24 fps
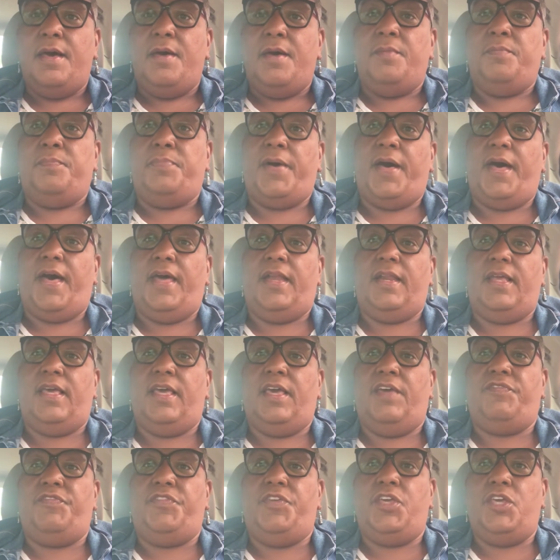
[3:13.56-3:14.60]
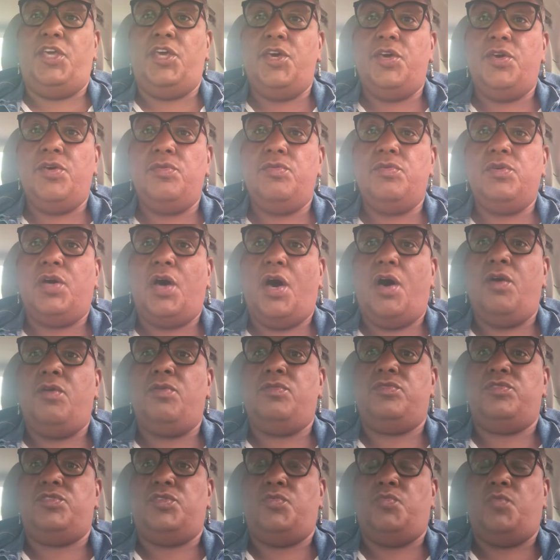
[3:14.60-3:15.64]
But if you go
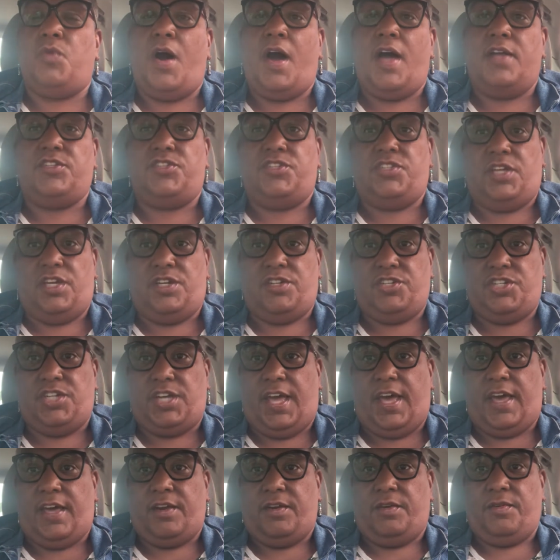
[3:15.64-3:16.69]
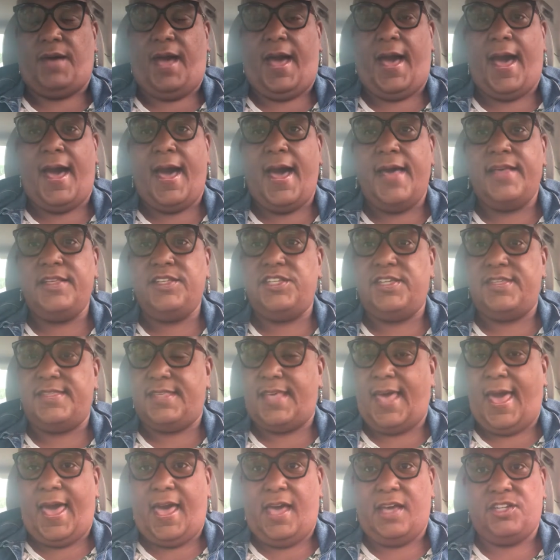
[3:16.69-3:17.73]
to watch their channel, I just
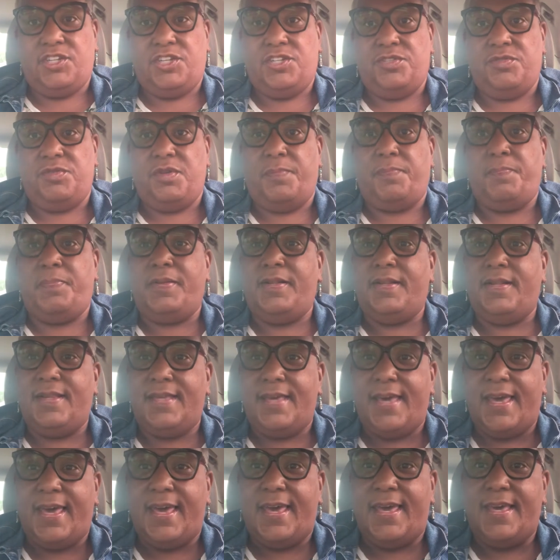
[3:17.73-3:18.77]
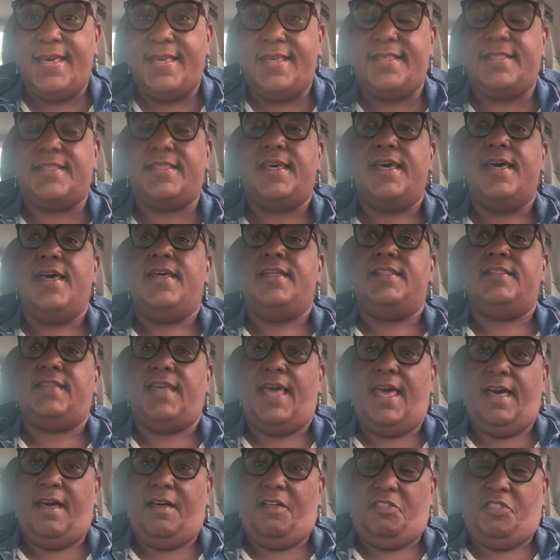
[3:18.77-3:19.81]
ask you to please
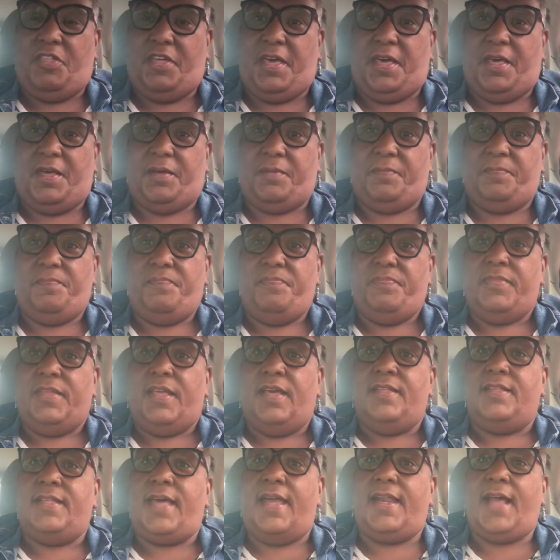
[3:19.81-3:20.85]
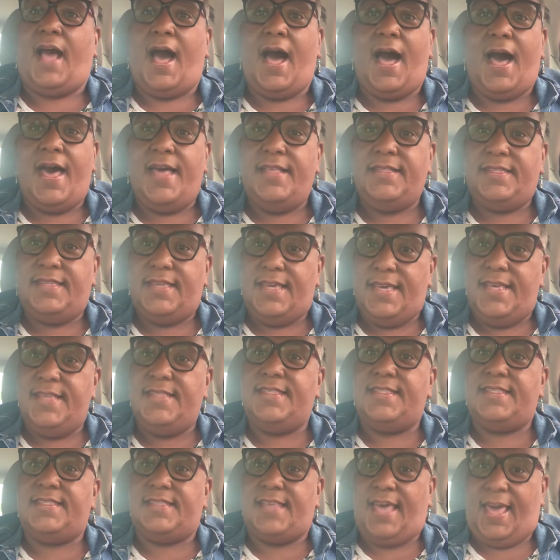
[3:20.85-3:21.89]
tell them that Auntie
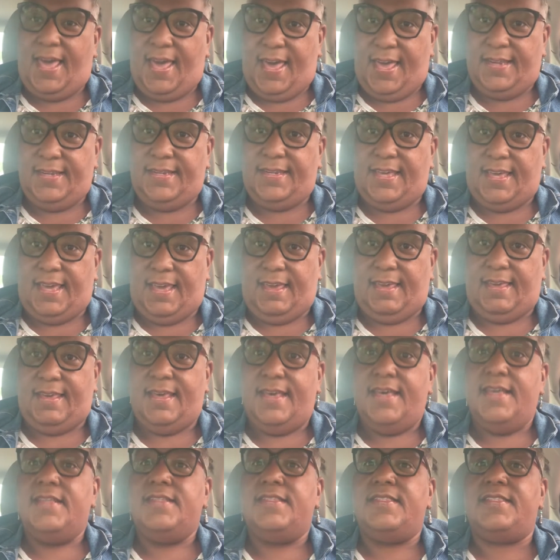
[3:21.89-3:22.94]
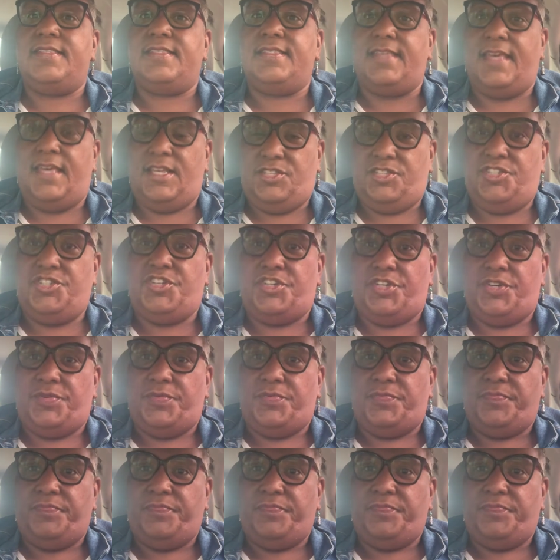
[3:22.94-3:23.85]
Sandy sent you.